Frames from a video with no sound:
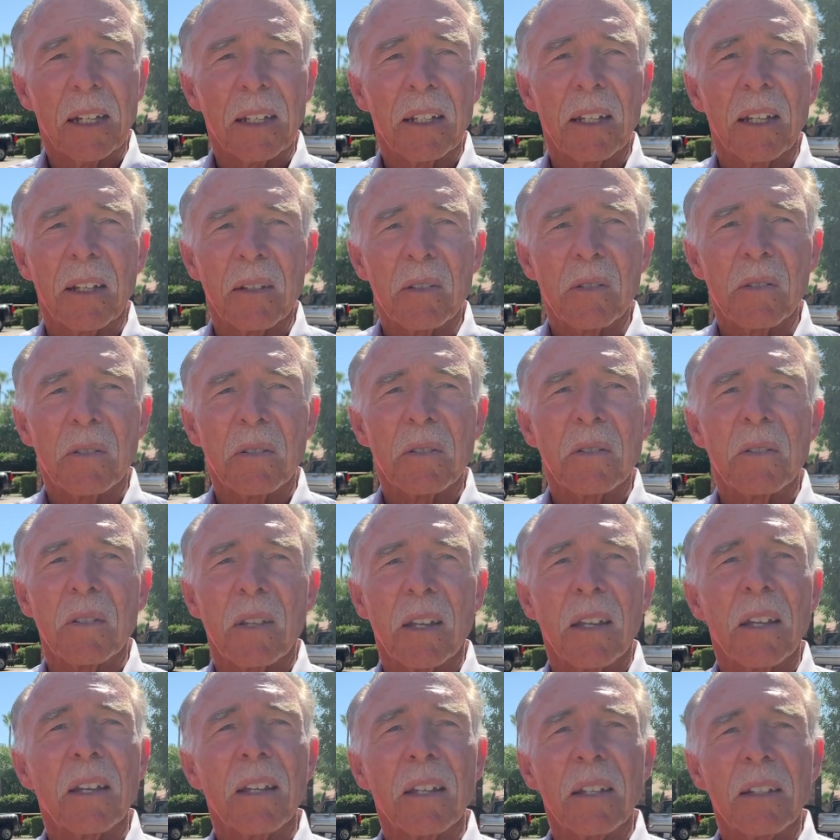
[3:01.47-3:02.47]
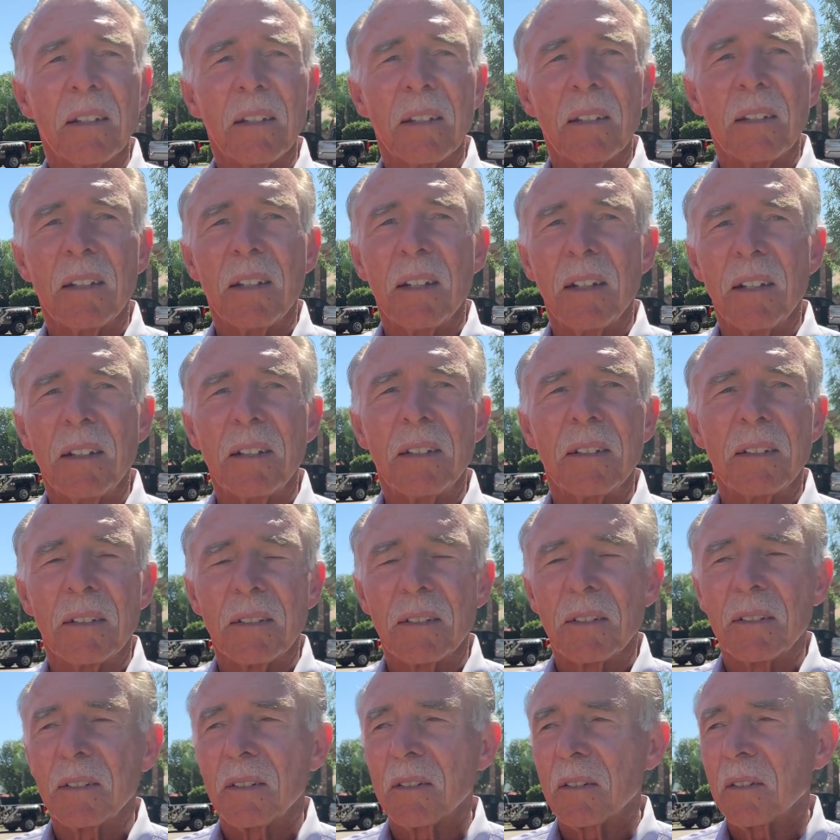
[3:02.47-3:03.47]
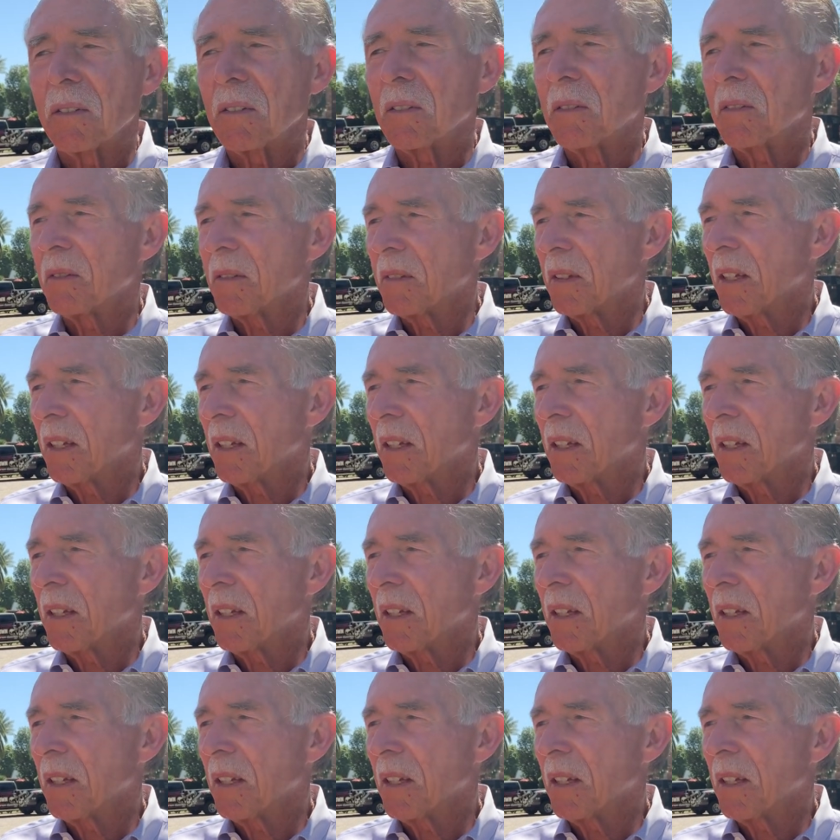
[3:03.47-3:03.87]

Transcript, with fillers: I guess you'd say. And, uh, yeah. So